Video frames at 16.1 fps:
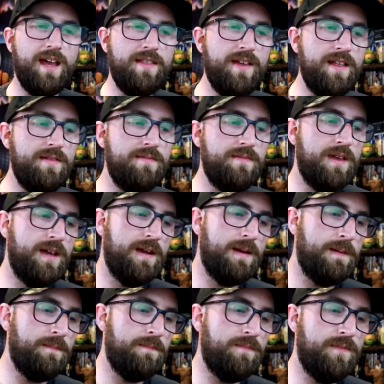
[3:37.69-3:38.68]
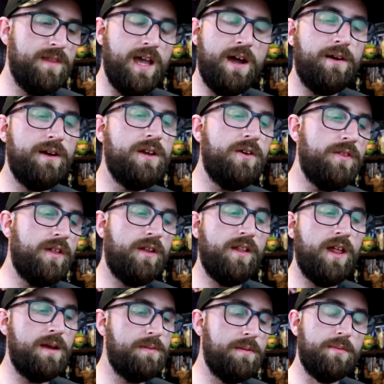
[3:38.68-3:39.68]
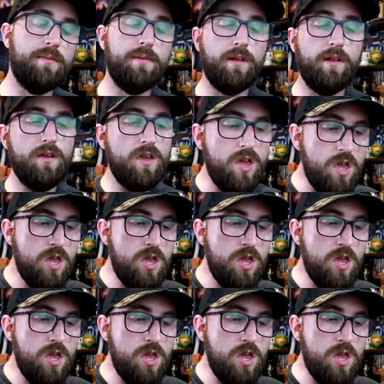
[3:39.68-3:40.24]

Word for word: And then now I know that a lot of people were like,